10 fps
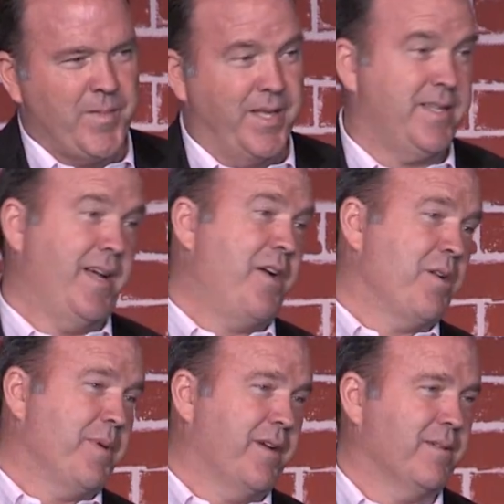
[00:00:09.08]
It's an honor
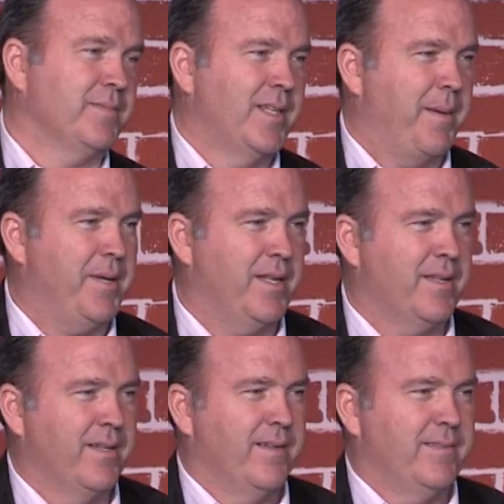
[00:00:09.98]
to be here. I mean,
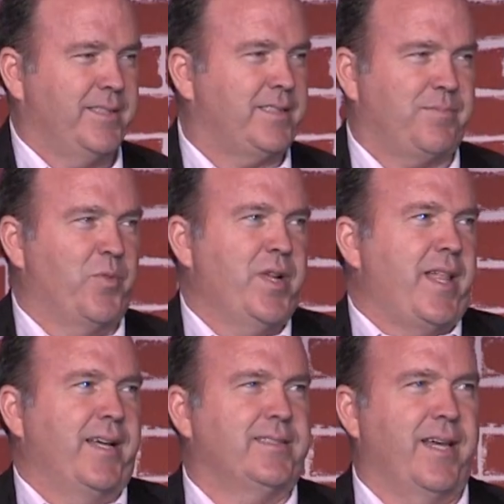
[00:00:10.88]
just
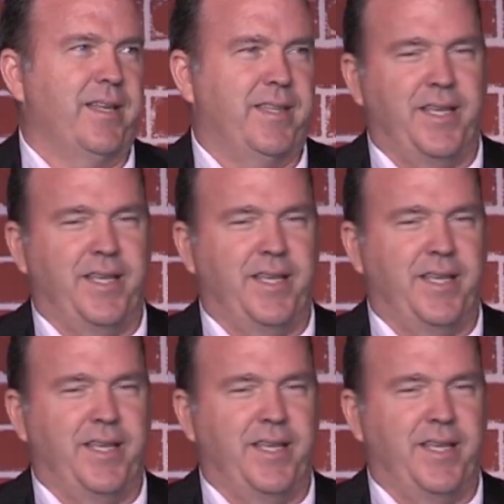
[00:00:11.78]
realize that